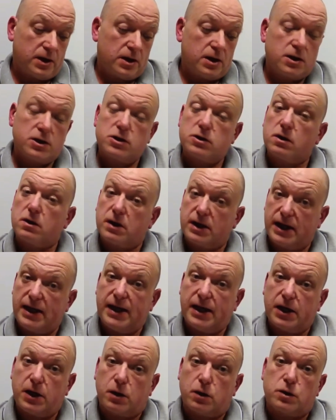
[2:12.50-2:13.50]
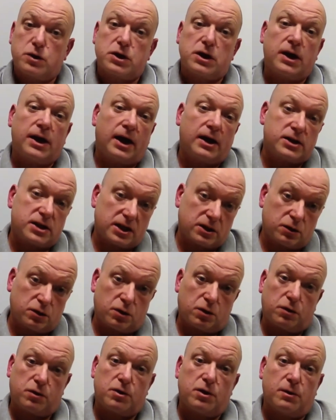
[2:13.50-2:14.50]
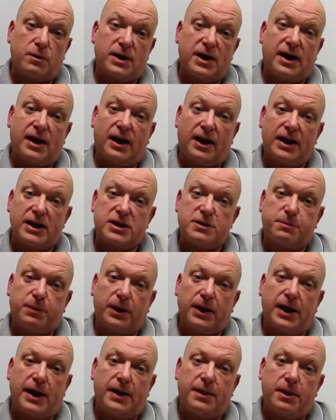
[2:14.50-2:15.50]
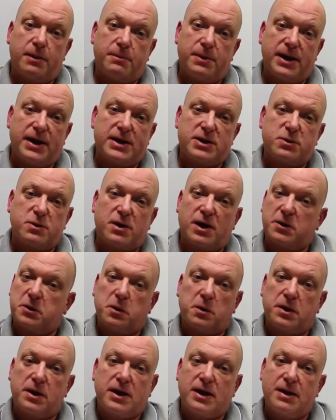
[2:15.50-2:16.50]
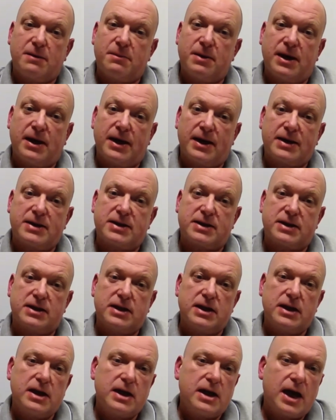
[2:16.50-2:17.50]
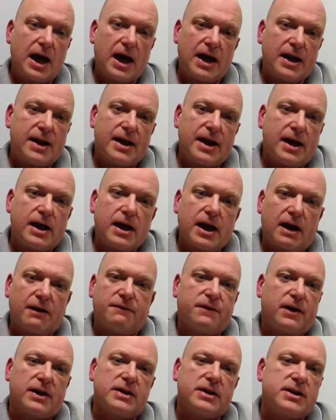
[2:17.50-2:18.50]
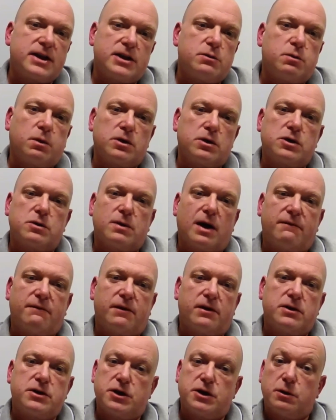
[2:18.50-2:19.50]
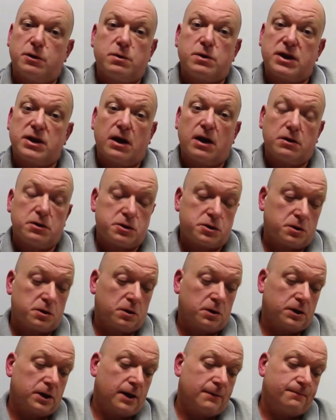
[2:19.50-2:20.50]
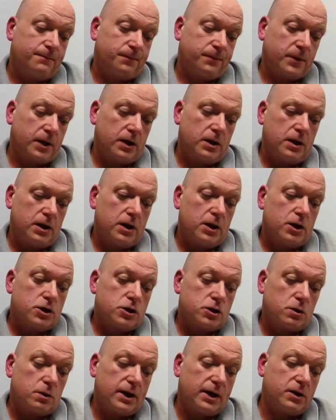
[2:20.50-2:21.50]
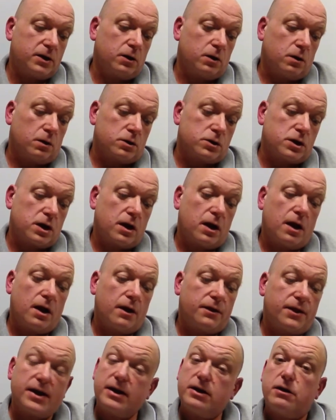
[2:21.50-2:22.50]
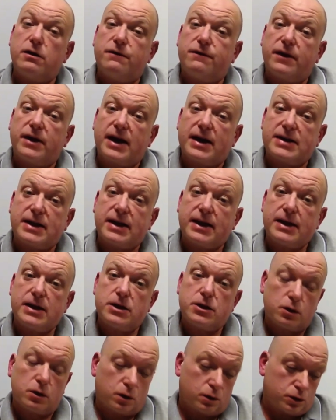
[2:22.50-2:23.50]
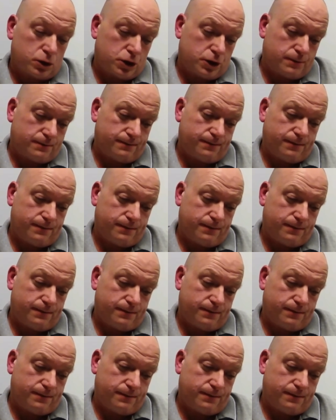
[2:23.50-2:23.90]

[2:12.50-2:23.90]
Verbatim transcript: So here goes, and as I go through it, I'll explain the bits where I don't think it makes any advantage whatsoever to you as the householder. So it goes, thank you for getting in touch.